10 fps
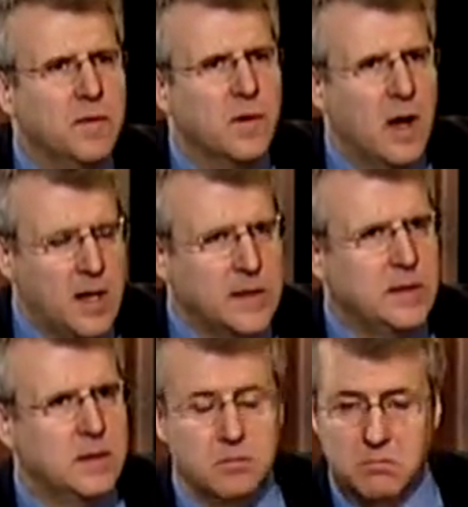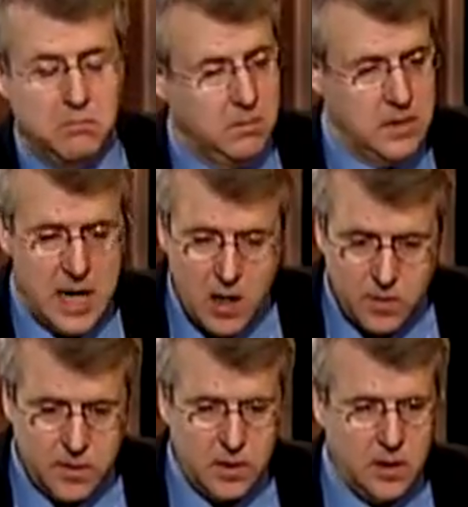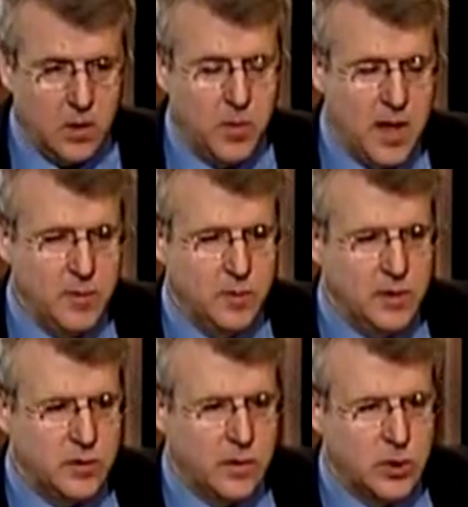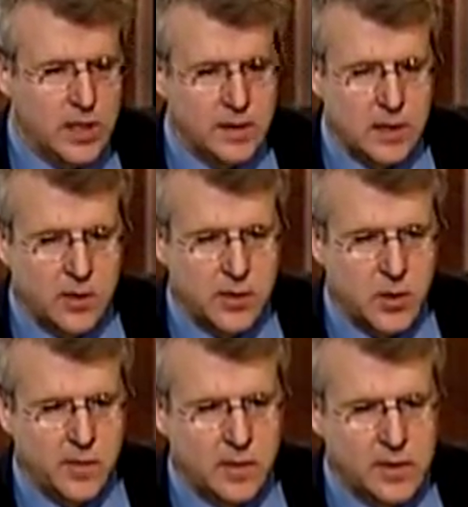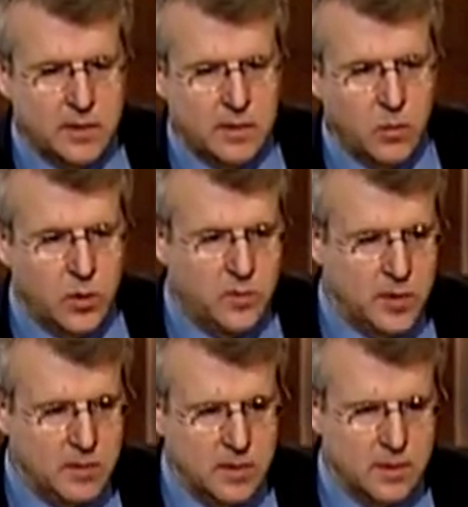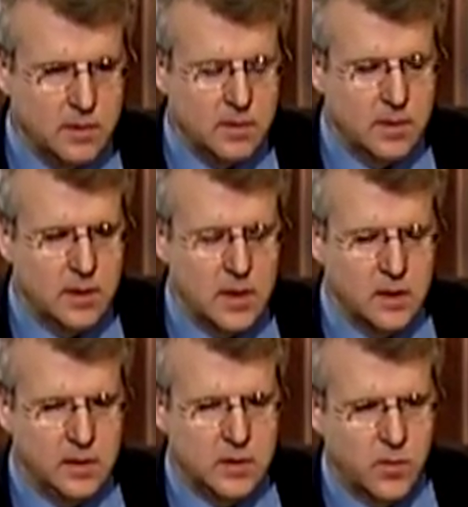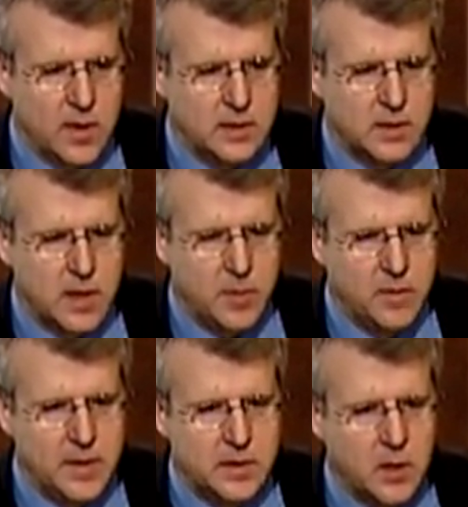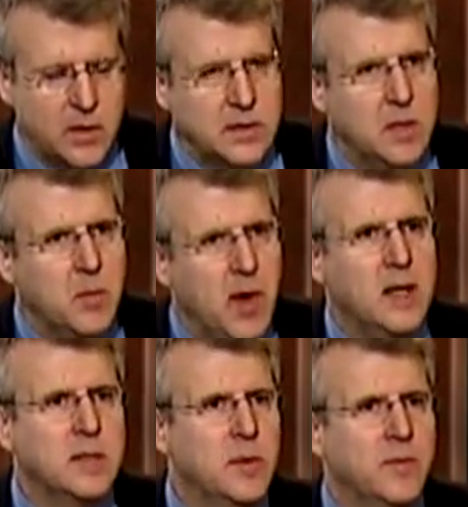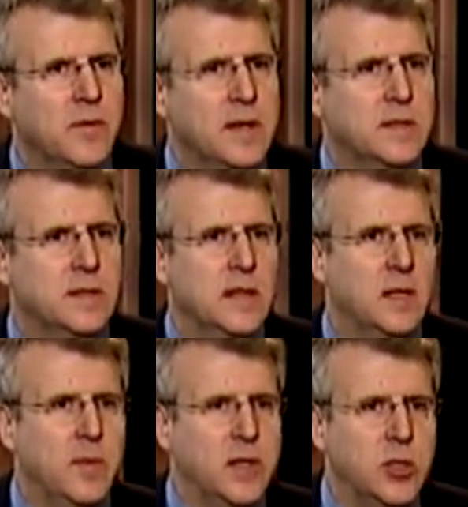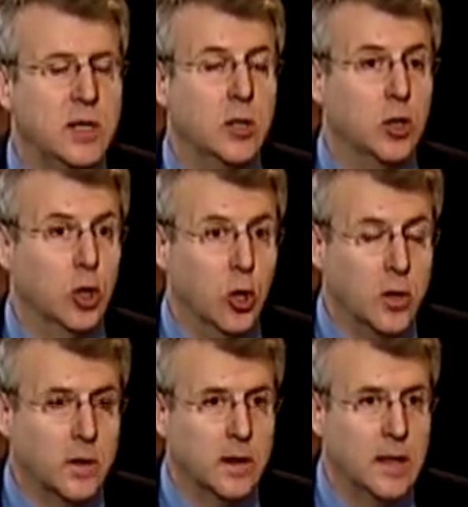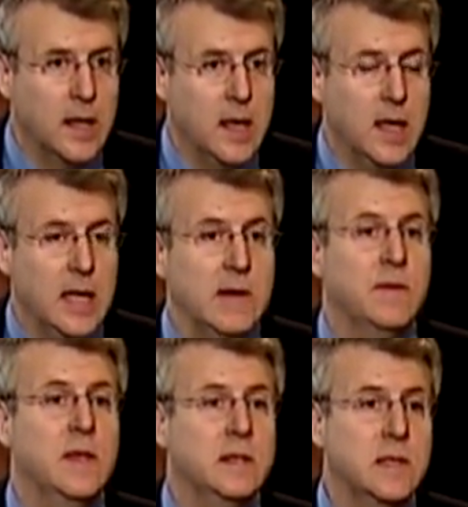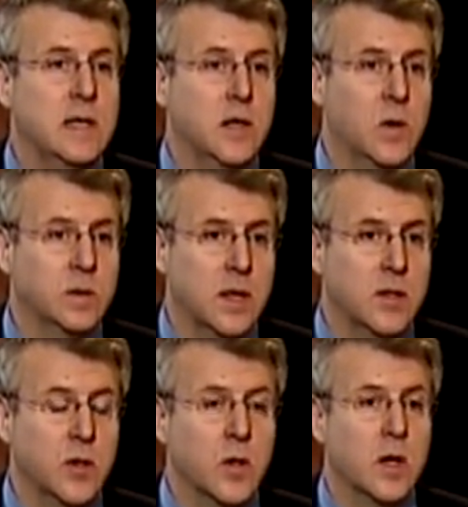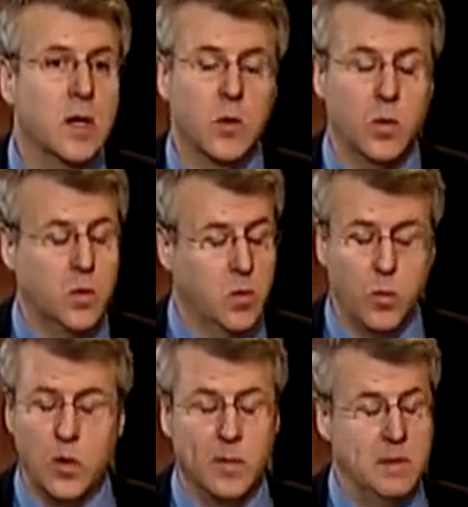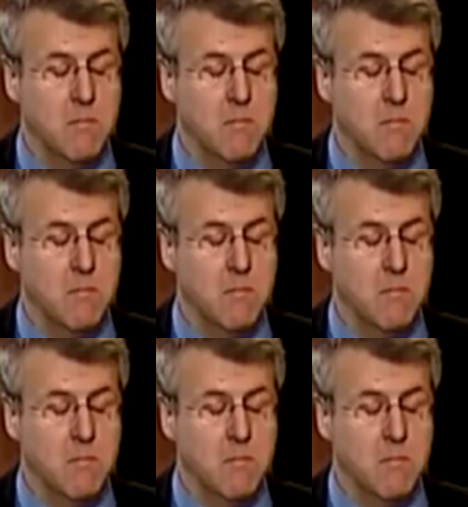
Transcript: for us, now the Obama administration, now Secretary Clinton, it would have been Condoleezza Rice a couple of months ago, is it impossible for us to say to Beijing, look, if this thing goes under, we'll be